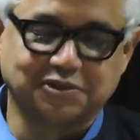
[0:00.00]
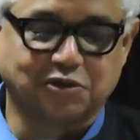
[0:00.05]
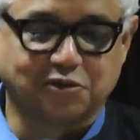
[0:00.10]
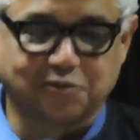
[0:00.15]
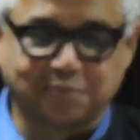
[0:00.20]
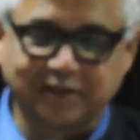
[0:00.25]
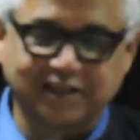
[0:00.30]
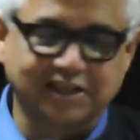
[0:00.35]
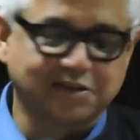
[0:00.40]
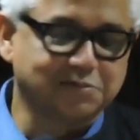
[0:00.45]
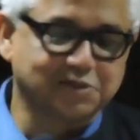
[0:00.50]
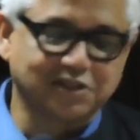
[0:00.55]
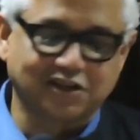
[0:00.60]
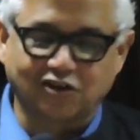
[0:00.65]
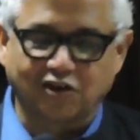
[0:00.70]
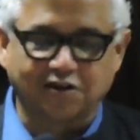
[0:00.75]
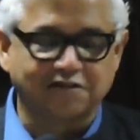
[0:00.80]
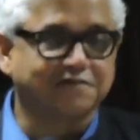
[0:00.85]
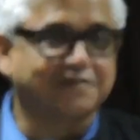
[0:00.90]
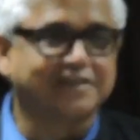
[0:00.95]
becomes a
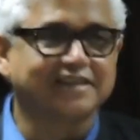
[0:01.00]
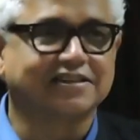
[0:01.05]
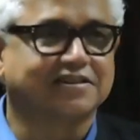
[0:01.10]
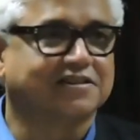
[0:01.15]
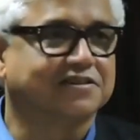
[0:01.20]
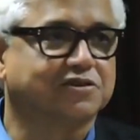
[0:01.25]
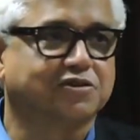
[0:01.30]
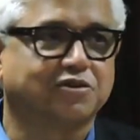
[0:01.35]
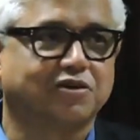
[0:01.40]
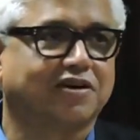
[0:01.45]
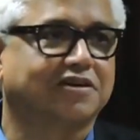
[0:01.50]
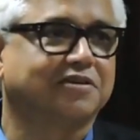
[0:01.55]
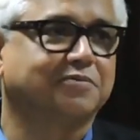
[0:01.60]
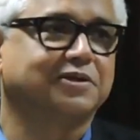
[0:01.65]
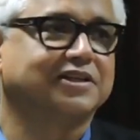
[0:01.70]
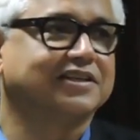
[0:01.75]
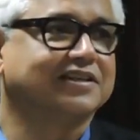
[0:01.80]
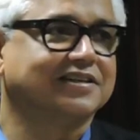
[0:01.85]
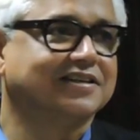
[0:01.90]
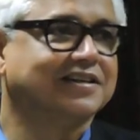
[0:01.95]
convict and so on, but
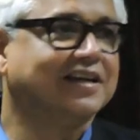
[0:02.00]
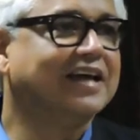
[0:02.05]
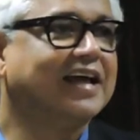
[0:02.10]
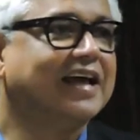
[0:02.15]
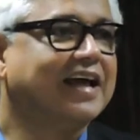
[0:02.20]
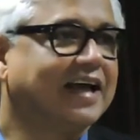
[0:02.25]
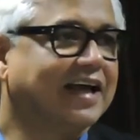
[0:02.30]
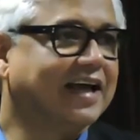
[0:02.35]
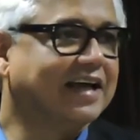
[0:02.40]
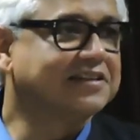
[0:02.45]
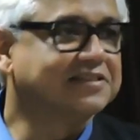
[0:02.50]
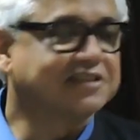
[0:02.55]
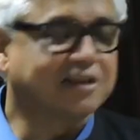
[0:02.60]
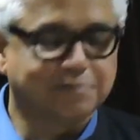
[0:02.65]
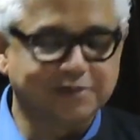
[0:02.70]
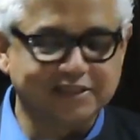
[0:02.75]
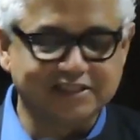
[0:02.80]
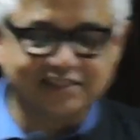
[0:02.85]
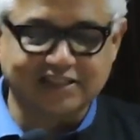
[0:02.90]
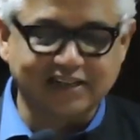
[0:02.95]
he ends up
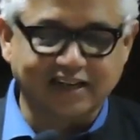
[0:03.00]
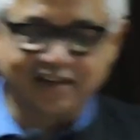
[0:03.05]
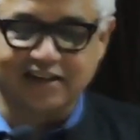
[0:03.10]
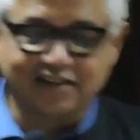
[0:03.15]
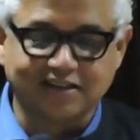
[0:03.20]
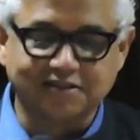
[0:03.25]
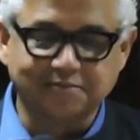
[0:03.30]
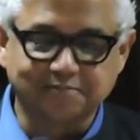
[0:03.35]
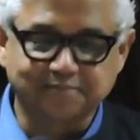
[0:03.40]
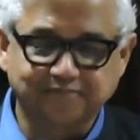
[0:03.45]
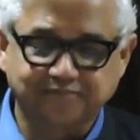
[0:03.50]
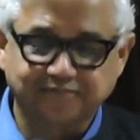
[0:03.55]
in China.